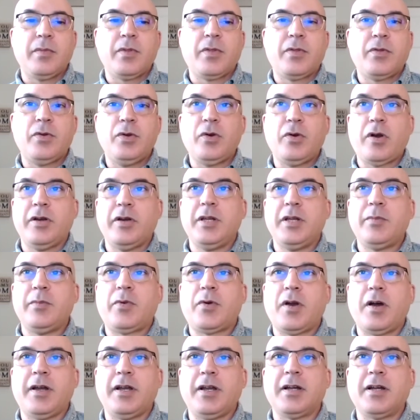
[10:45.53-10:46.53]
through our end
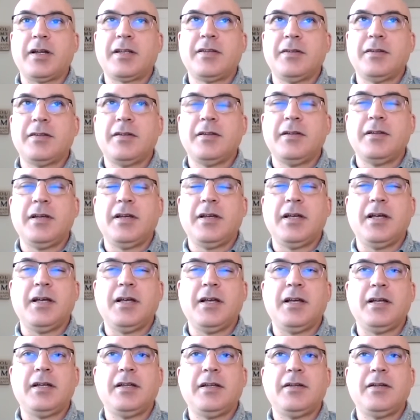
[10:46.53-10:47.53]
product
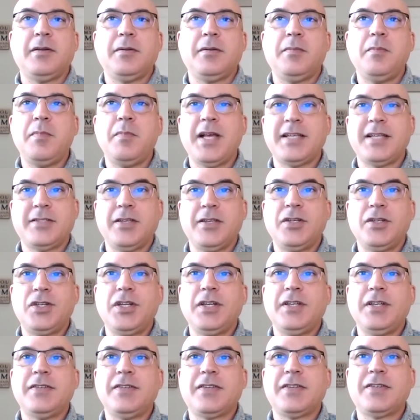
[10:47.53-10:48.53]

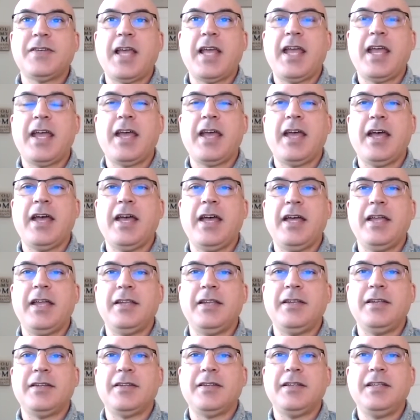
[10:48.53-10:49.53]
messages
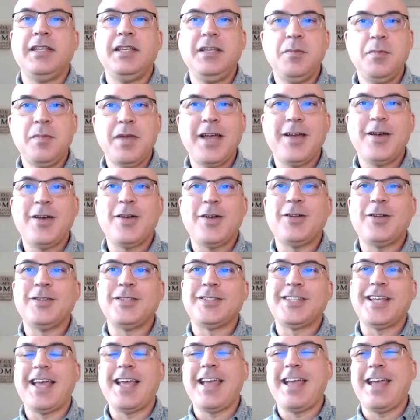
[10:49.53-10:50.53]
and
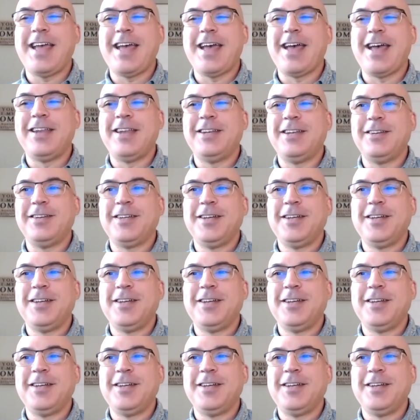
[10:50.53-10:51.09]
emails, and